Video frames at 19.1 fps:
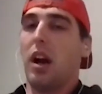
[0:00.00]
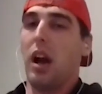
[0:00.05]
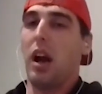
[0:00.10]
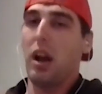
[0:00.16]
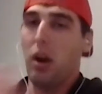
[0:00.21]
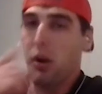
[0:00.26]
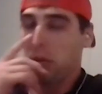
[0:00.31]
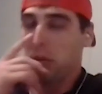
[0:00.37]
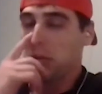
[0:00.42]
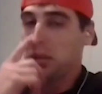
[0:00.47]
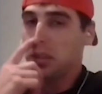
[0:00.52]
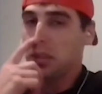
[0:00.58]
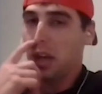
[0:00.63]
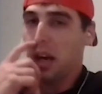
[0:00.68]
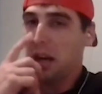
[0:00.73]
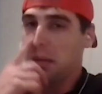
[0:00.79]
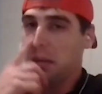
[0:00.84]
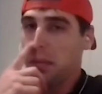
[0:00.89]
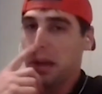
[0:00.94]
hope to try
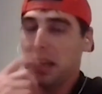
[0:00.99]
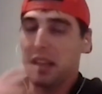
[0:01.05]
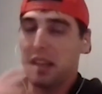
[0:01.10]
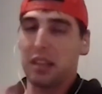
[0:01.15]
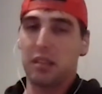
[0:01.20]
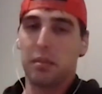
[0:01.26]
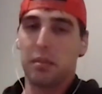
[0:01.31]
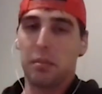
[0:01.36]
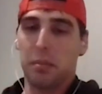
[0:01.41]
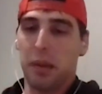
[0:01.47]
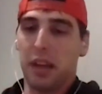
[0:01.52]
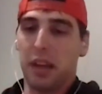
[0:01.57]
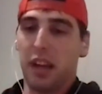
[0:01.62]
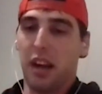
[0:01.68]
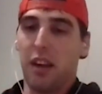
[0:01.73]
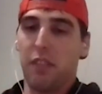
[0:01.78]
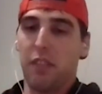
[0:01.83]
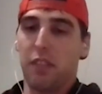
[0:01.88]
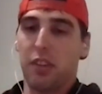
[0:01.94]
to make an
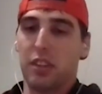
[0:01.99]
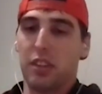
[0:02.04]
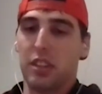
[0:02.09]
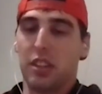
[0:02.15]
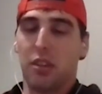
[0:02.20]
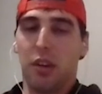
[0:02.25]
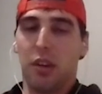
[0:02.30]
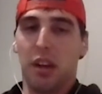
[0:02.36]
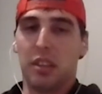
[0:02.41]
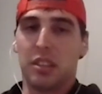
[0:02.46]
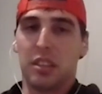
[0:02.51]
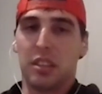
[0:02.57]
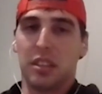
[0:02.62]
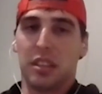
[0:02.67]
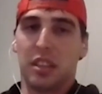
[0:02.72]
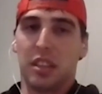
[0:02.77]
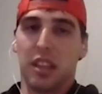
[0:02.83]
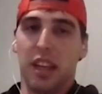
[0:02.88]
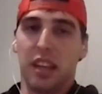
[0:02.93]
effort to go out to the
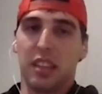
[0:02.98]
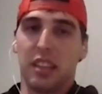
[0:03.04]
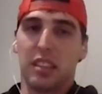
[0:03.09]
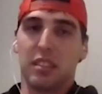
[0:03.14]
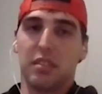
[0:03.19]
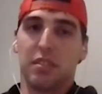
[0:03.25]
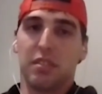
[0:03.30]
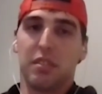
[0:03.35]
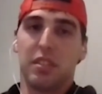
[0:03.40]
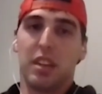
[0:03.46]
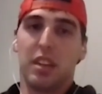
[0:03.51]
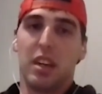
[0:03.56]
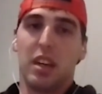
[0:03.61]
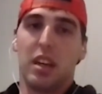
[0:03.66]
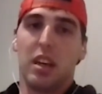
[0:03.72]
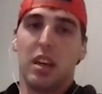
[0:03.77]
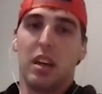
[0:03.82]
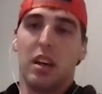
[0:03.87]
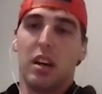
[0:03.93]
Collective.
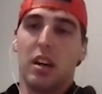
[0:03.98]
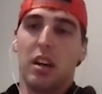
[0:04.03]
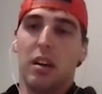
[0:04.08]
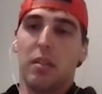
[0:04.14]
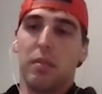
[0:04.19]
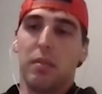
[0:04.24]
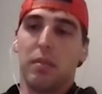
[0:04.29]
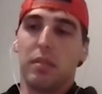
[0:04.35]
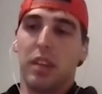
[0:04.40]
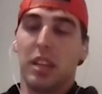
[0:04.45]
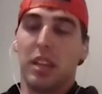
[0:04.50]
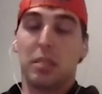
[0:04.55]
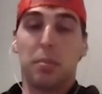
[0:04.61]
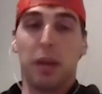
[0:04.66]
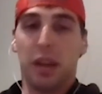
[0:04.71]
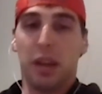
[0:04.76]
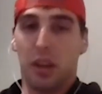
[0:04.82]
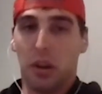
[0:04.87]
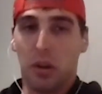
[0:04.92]
That's
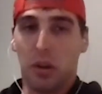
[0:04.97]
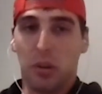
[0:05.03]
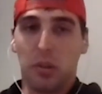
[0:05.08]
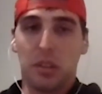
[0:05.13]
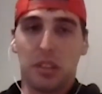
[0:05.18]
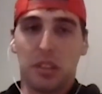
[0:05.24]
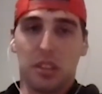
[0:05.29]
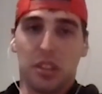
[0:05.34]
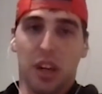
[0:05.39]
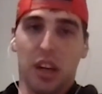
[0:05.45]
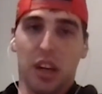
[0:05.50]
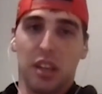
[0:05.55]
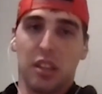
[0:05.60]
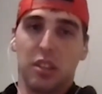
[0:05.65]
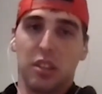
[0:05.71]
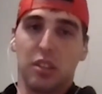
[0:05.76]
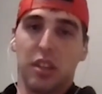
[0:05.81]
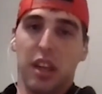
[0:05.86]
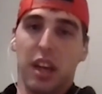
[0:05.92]
my goal, is to try to
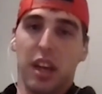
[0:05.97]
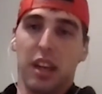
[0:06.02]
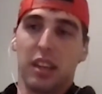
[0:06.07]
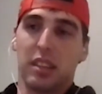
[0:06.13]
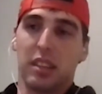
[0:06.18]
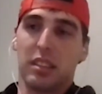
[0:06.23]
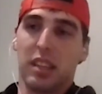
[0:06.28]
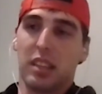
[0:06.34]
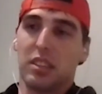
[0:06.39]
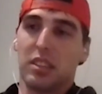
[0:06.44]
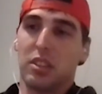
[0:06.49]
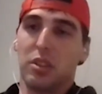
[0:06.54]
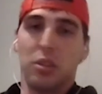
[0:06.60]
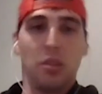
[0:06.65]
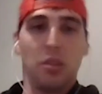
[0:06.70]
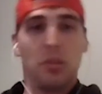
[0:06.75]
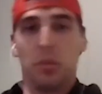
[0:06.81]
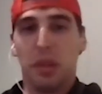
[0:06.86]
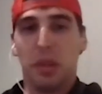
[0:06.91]
do that because that's a
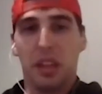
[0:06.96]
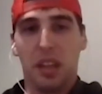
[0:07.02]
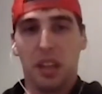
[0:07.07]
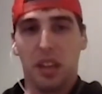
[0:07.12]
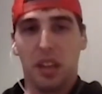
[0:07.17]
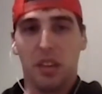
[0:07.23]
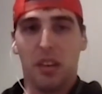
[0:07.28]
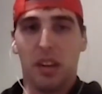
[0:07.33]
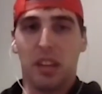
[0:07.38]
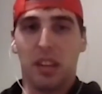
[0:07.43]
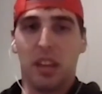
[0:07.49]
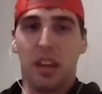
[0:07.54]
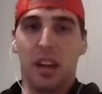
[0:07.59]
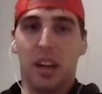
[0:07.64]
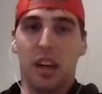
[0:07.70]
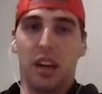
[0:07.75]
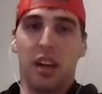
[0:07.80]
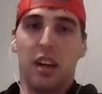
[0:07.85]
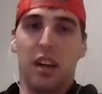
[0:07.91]
huge weekend right
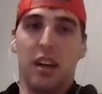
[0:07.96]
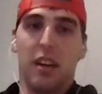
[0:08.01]
there.